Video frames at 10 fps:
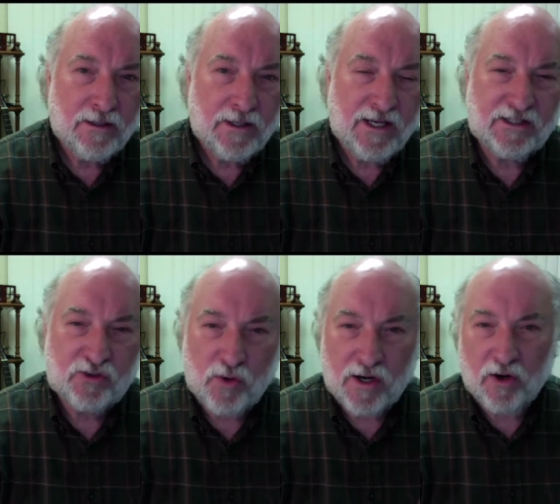he
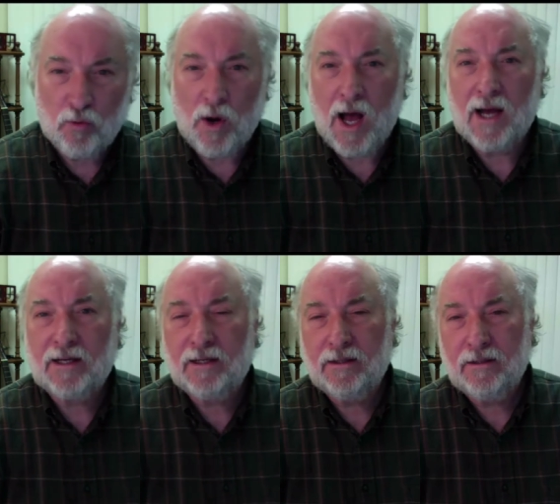struck a rock
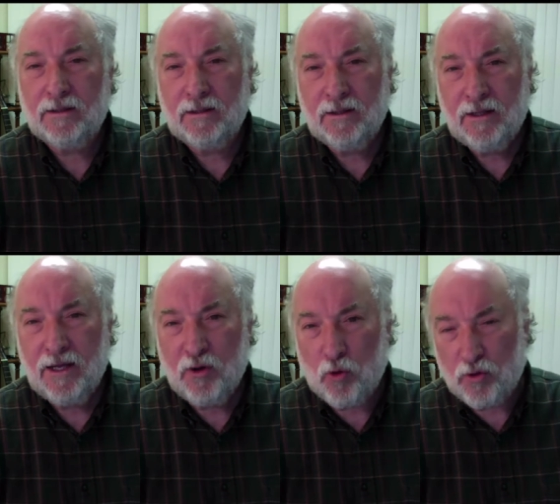
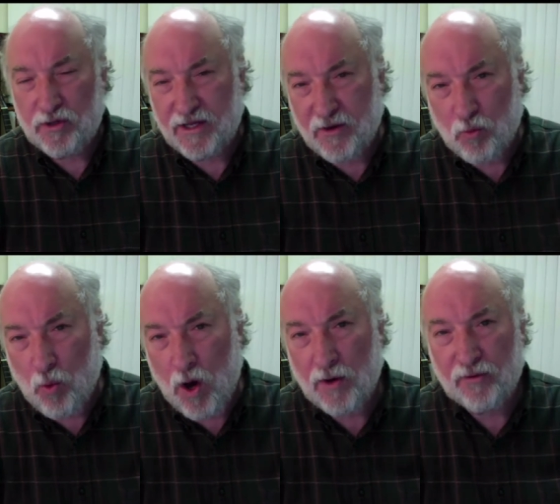in order to get
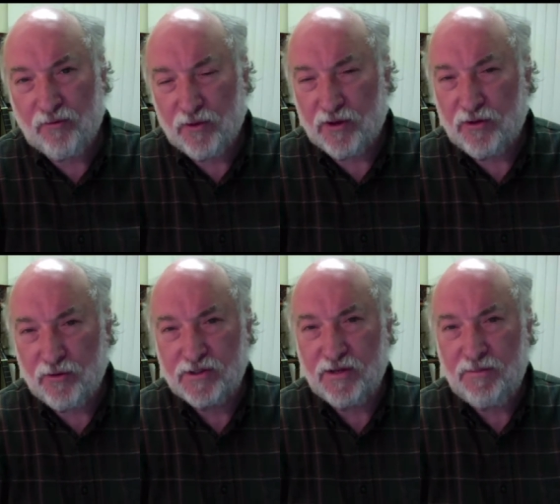water for the
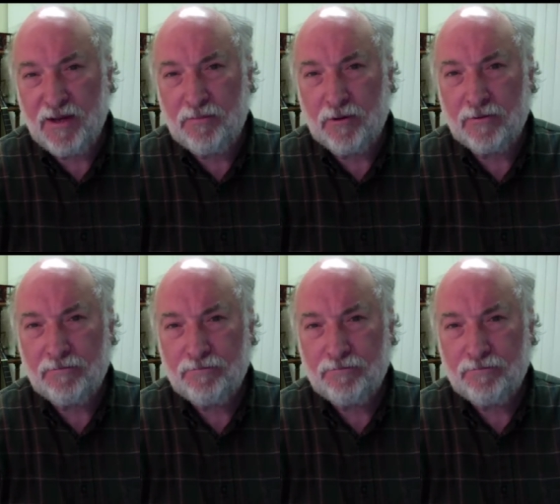thirsty people.